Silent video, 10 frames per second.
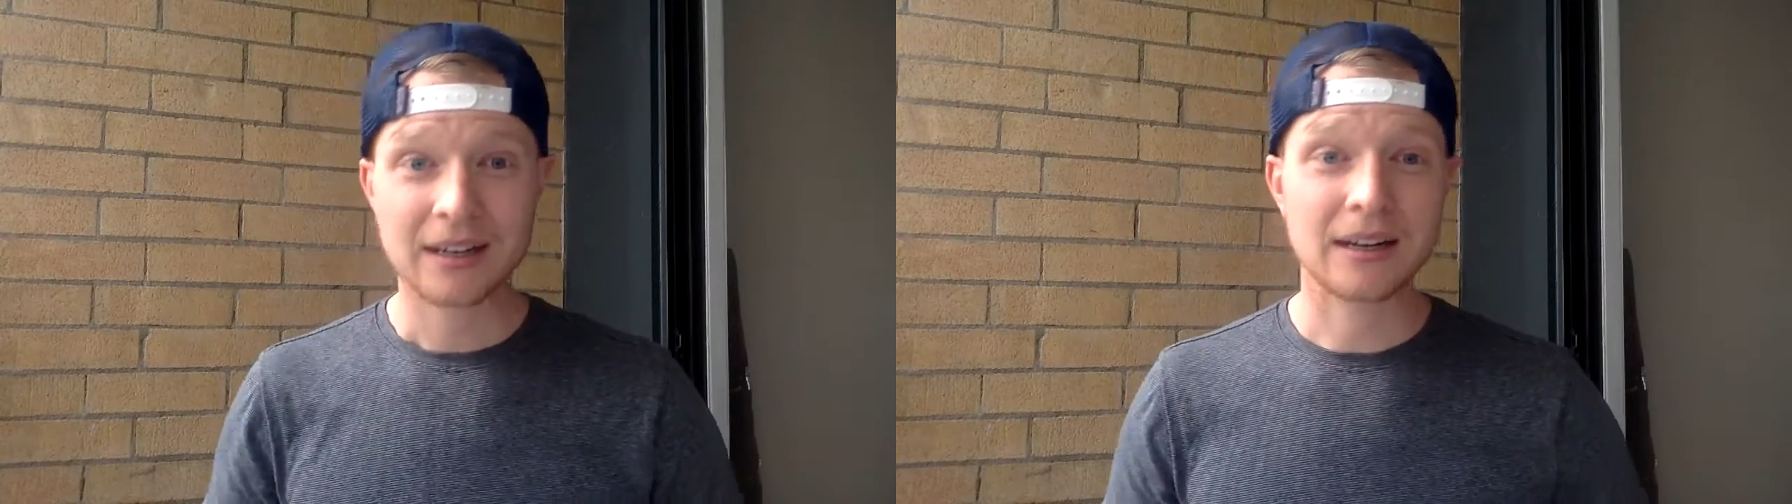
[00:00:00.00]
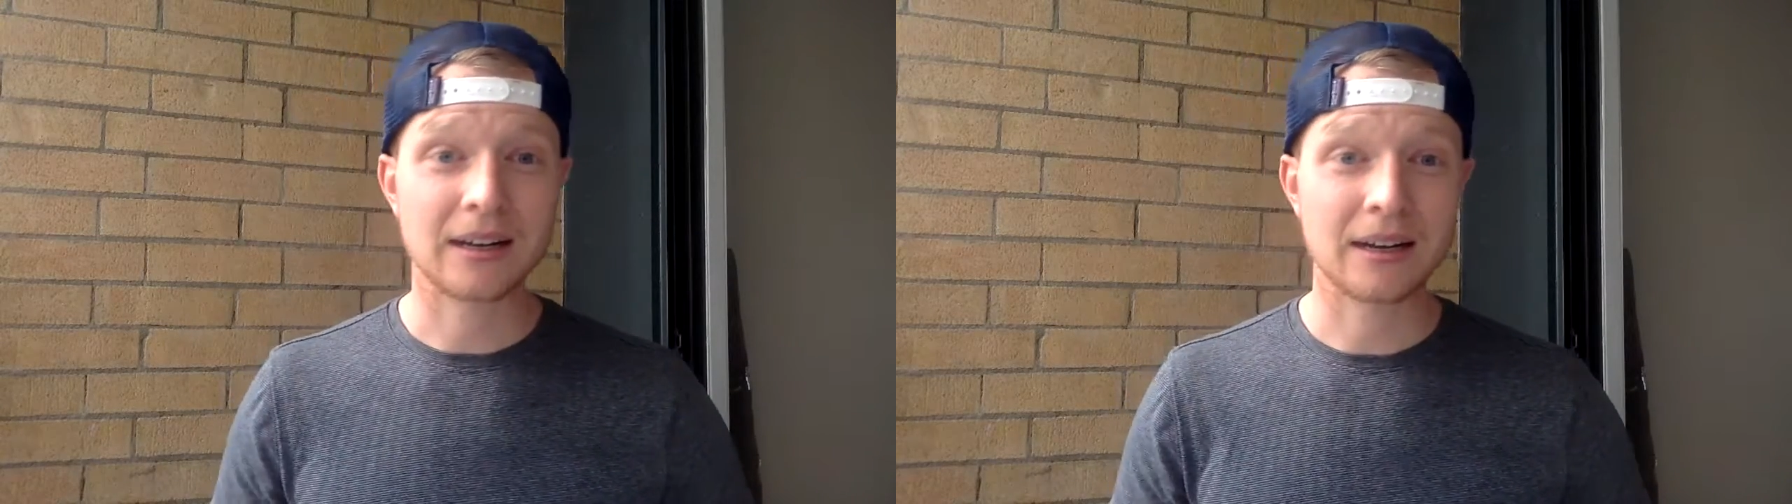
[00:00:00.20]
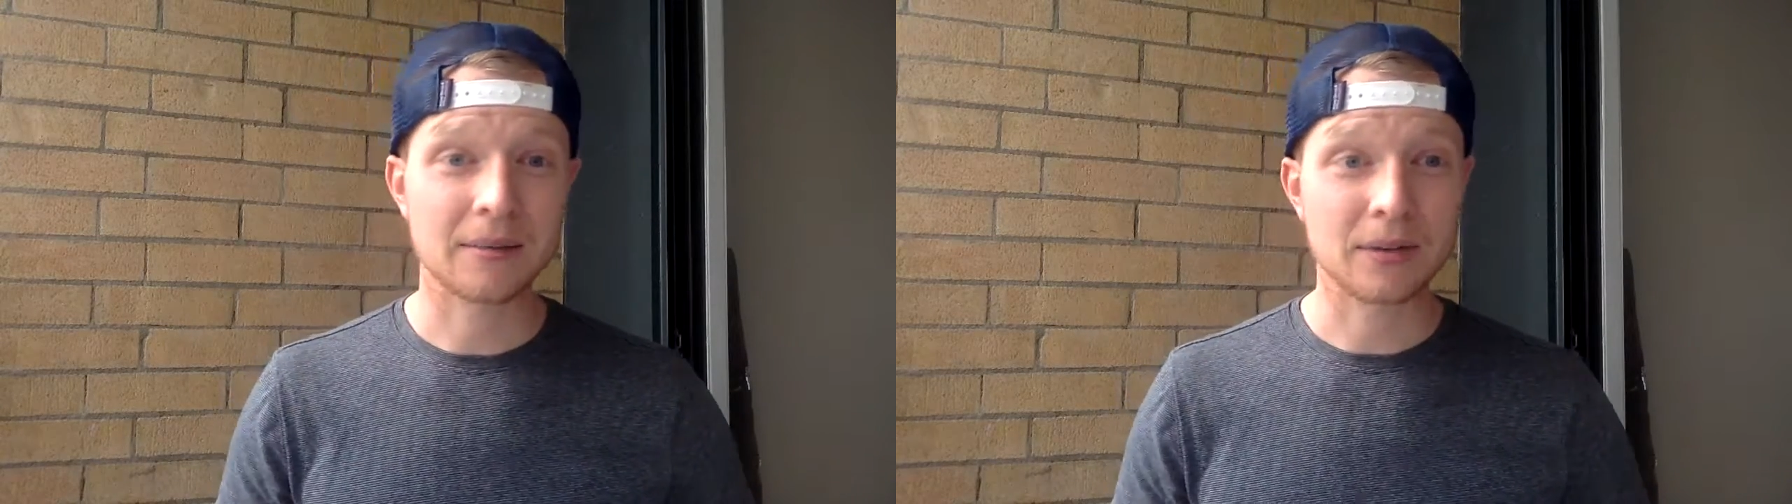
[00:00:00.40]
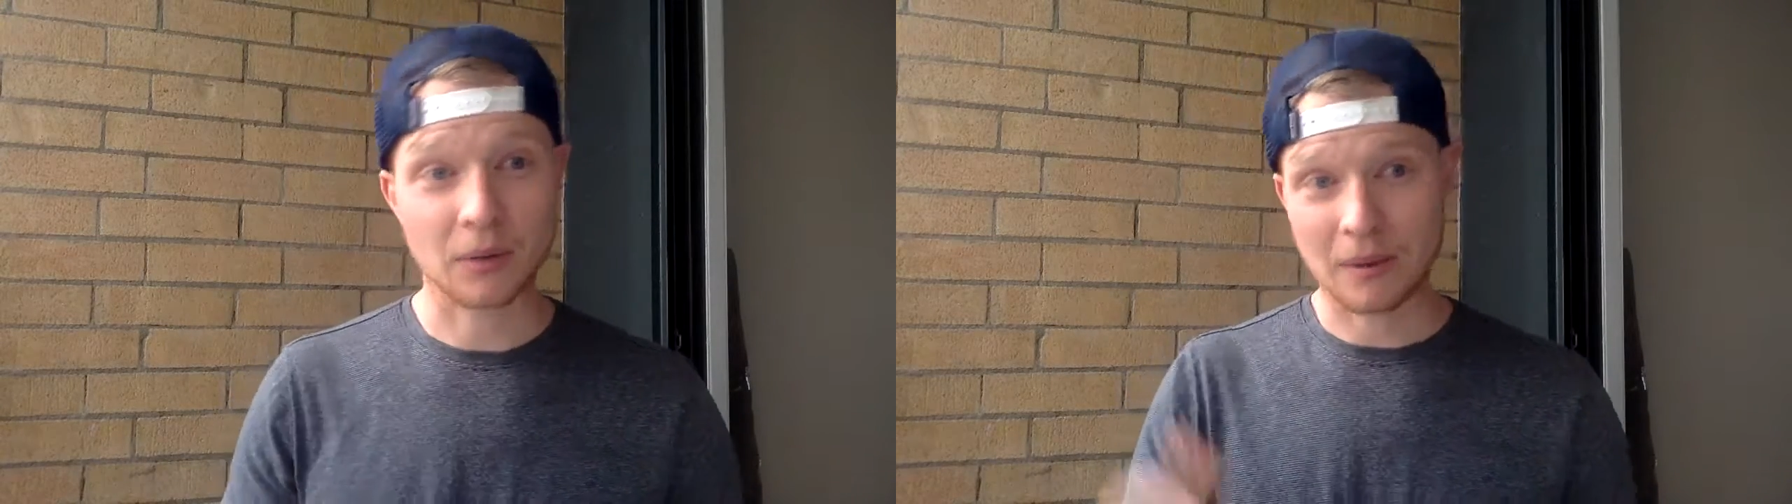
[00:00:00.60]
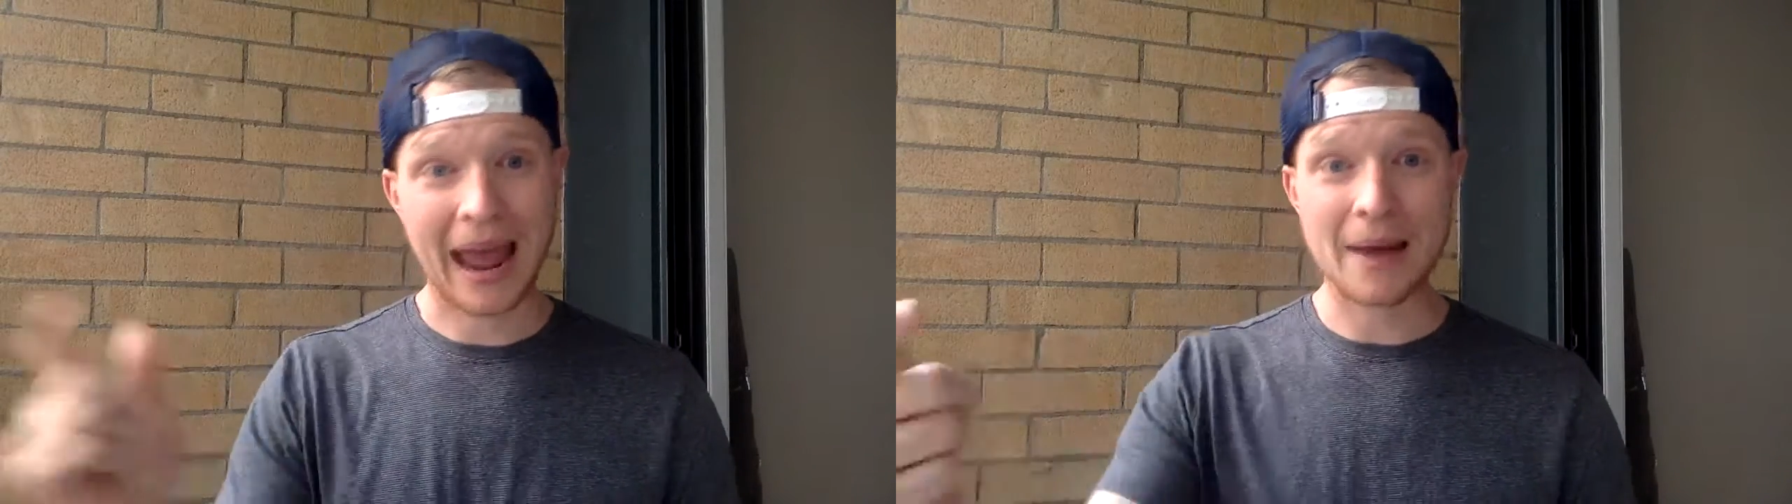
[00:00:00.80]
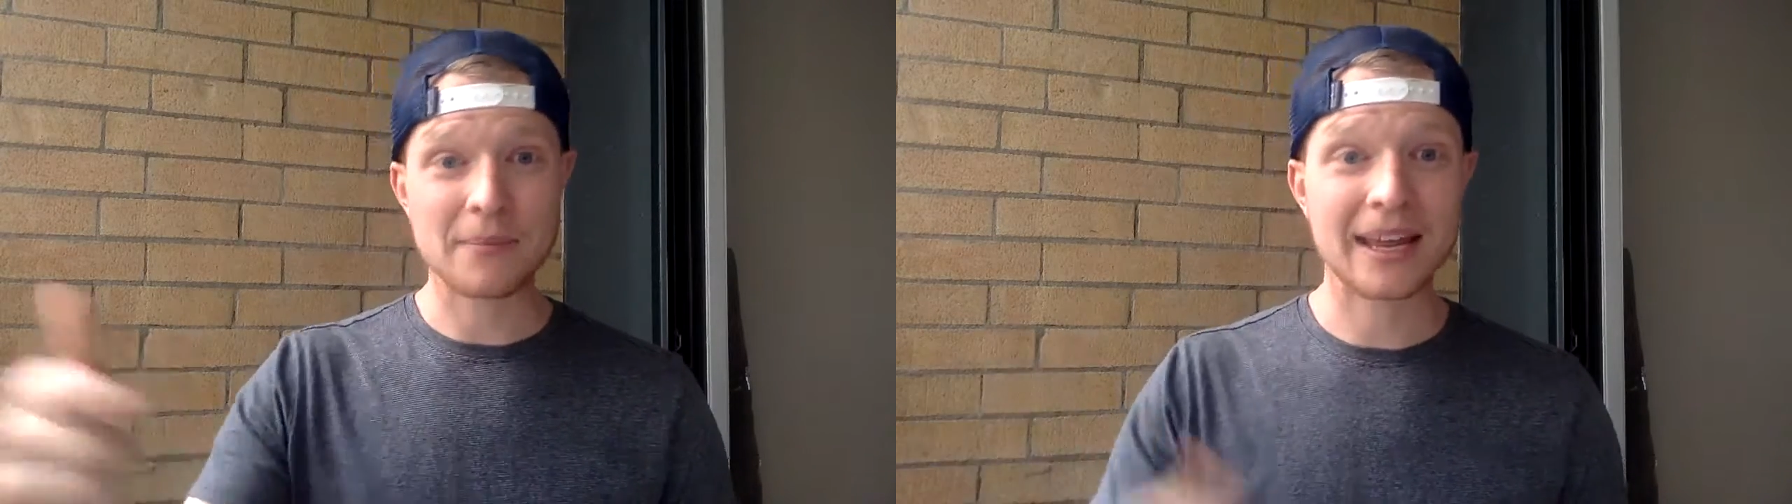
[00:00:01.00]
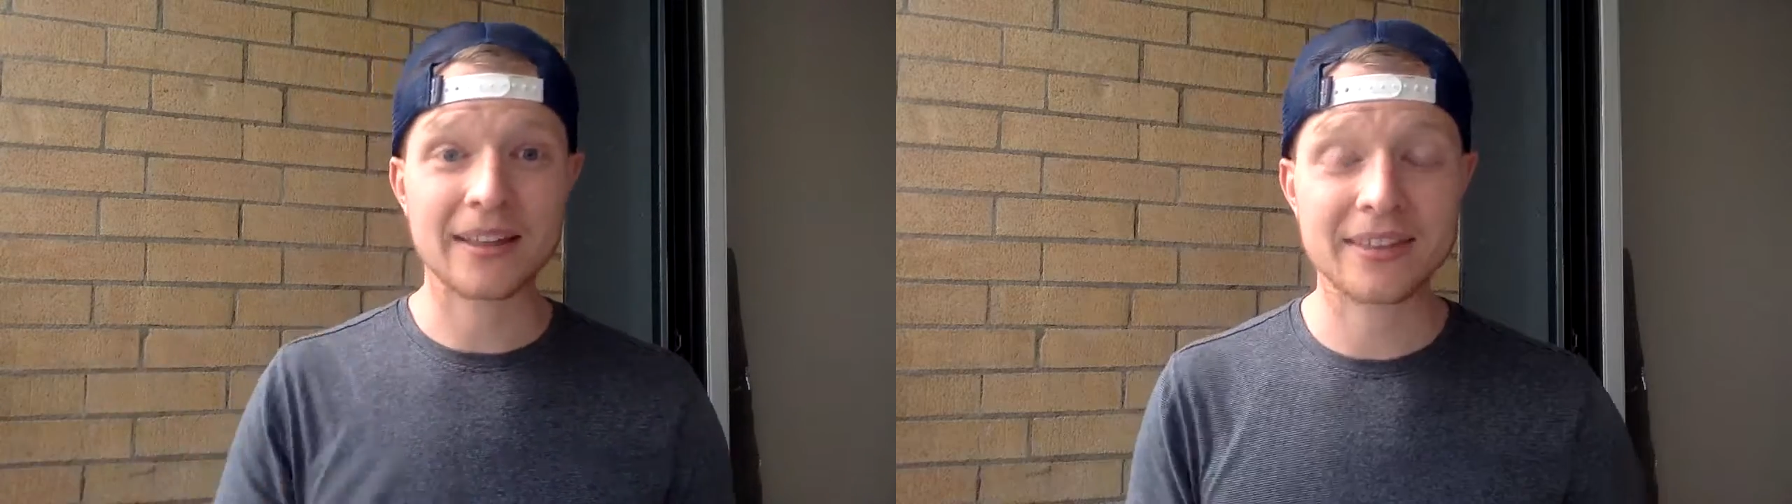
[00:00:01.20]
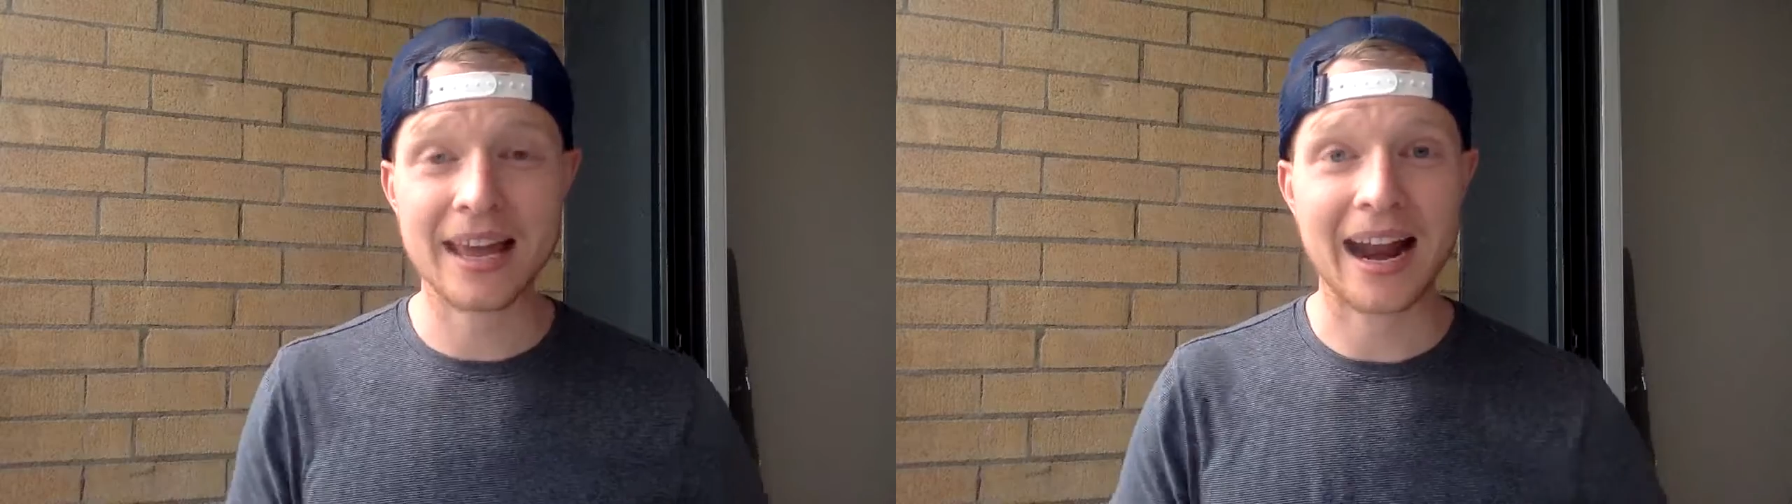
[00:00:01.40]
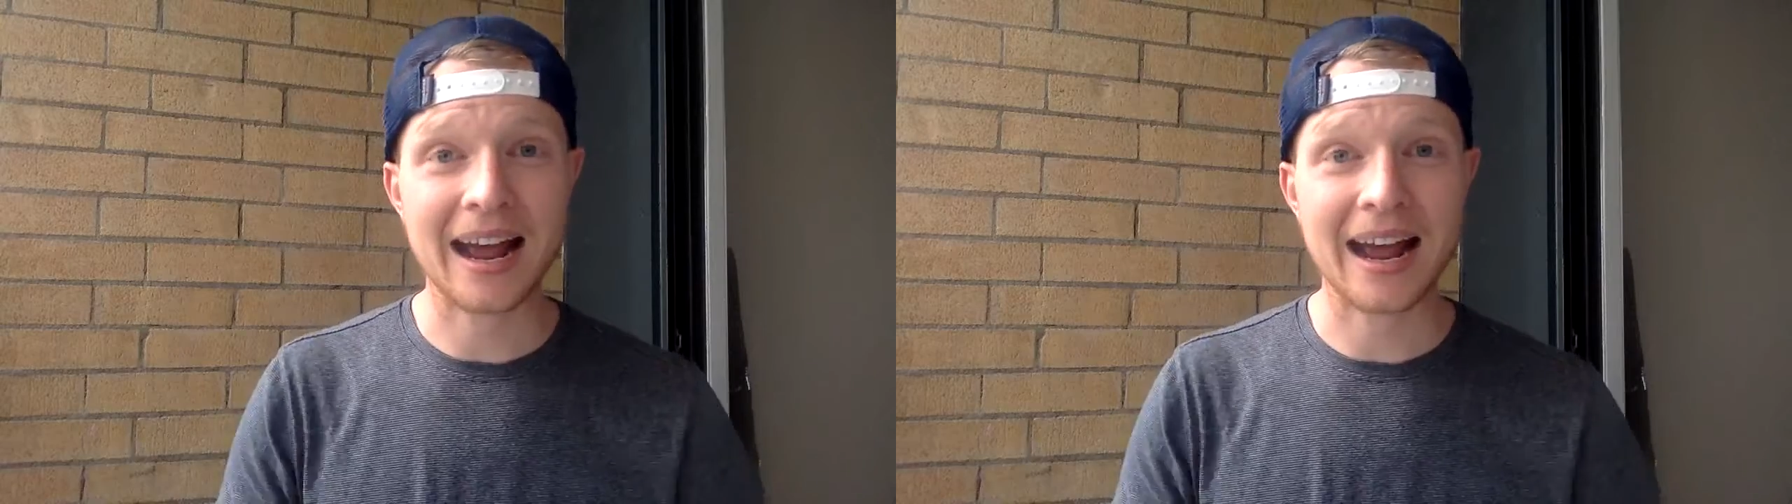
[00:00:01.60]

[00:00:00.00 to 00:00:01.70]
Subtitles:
You at me at that.